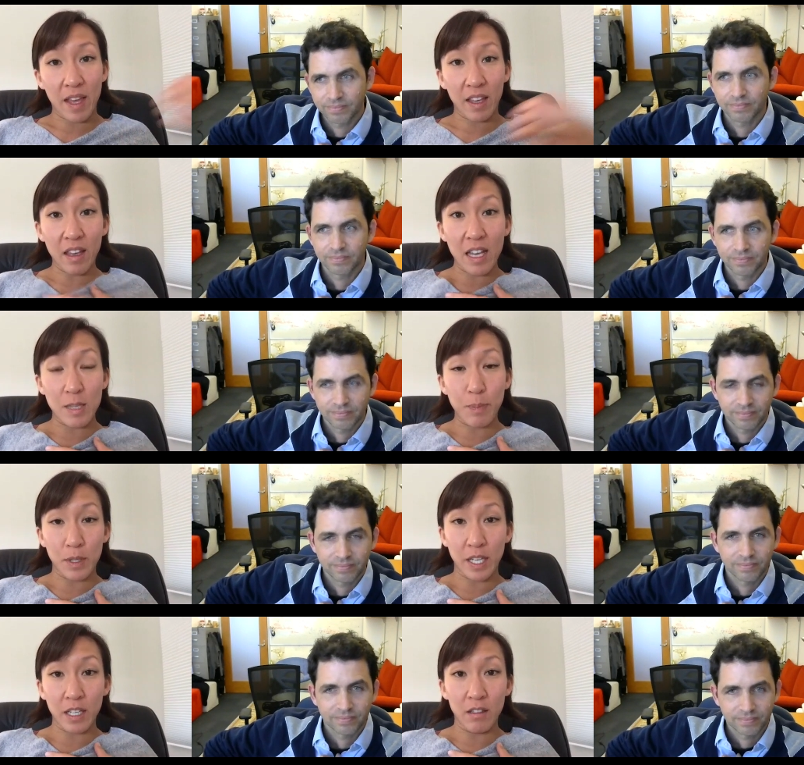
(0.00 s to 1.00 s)
Speaker 1: it's
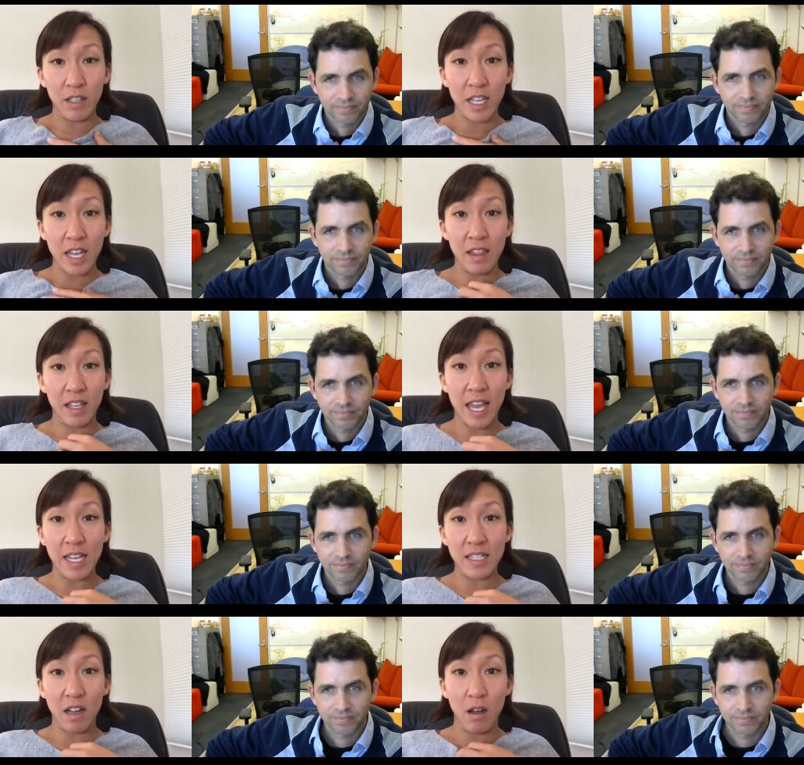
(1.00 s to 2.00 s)
particularly in the case
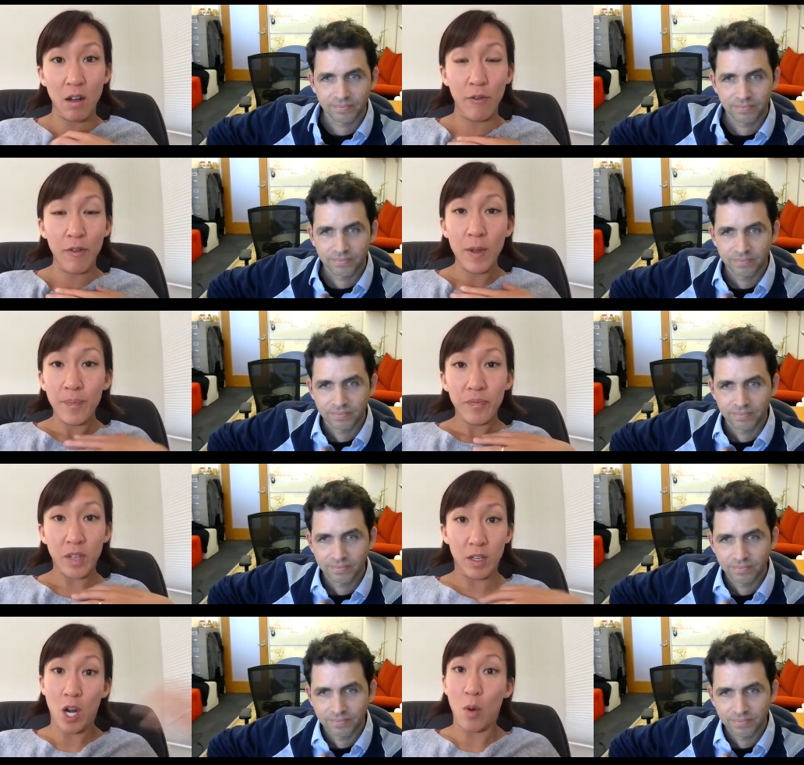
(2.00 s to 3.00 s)
of you
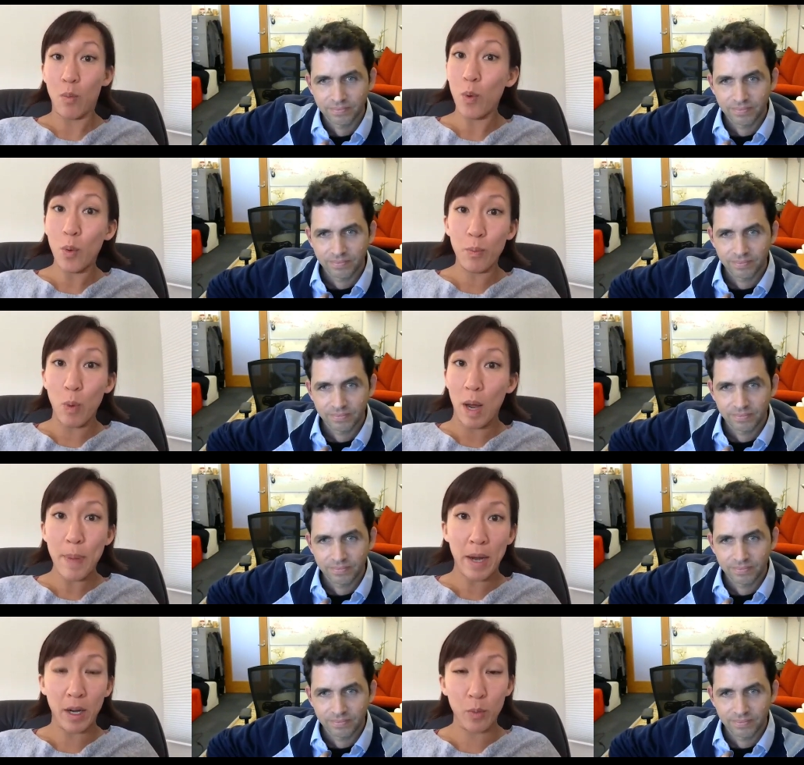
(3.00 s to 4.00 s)
know what
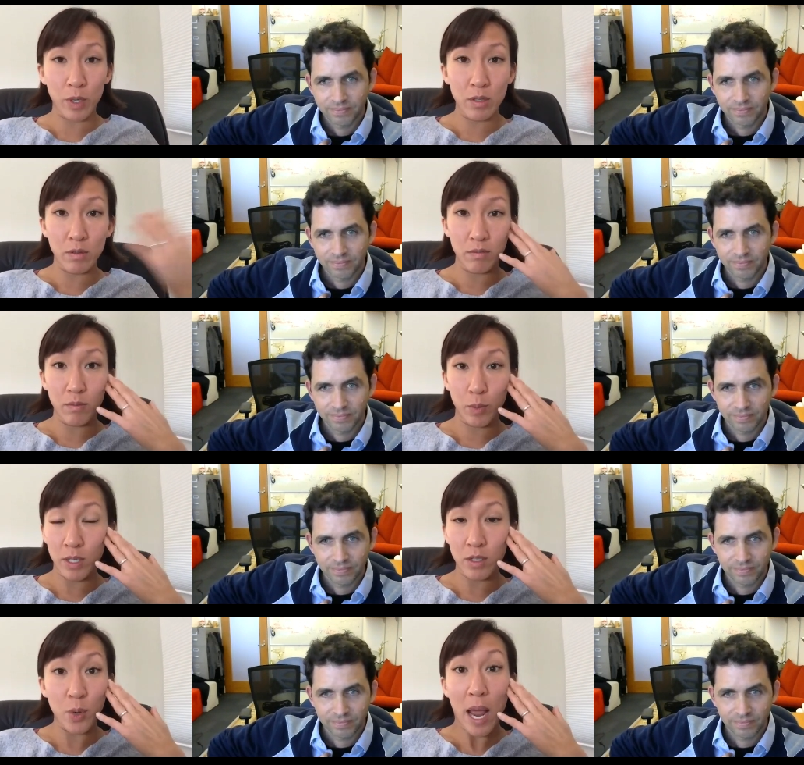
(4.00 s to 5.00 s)
parent wouldn't wouldn't do
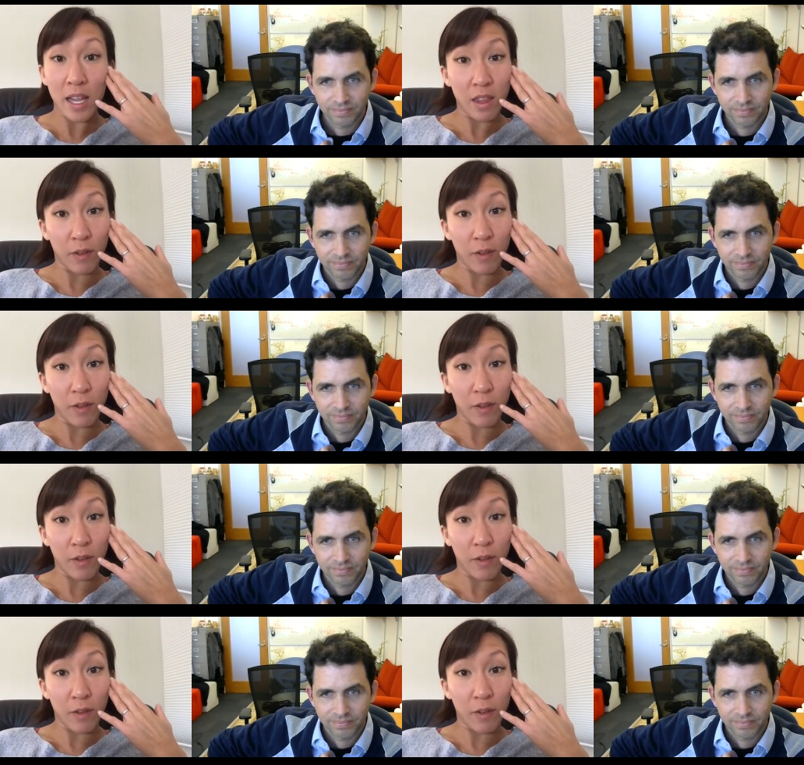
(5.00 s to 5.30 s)
anything for their